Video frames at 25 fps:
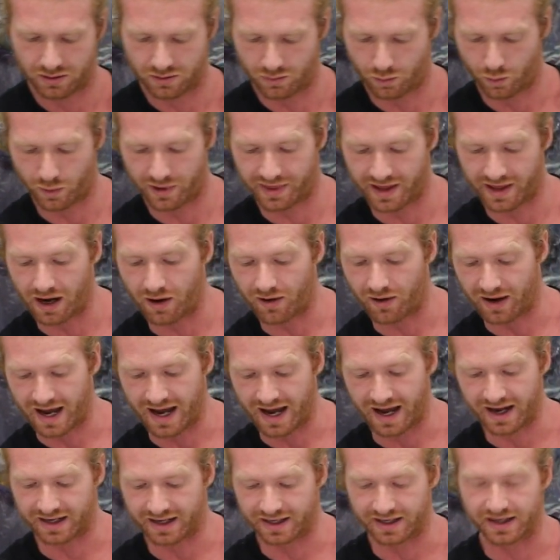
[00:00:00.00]
without
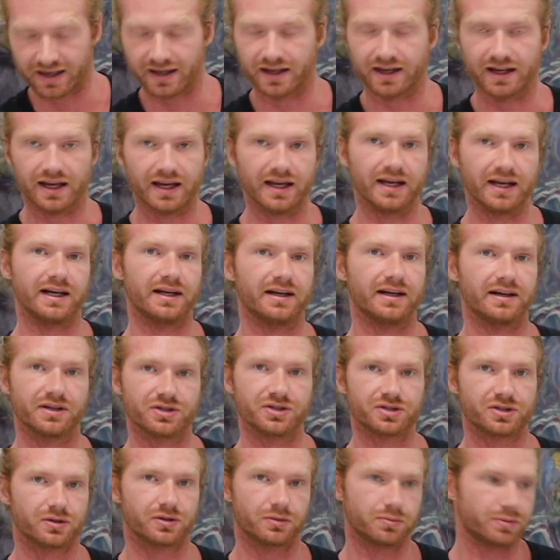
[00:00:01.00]
adding in any
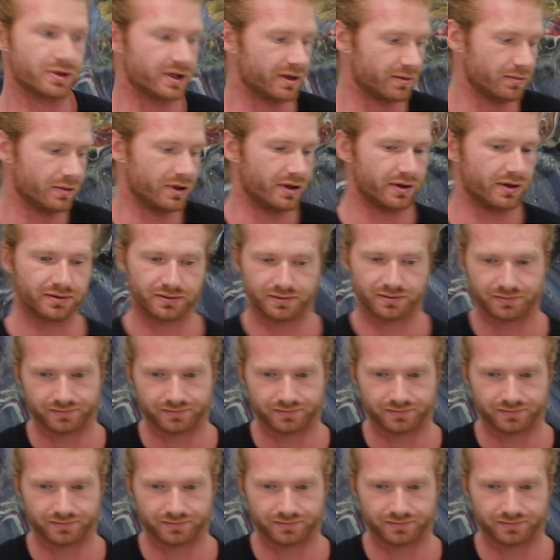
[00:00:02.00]
additional pigment.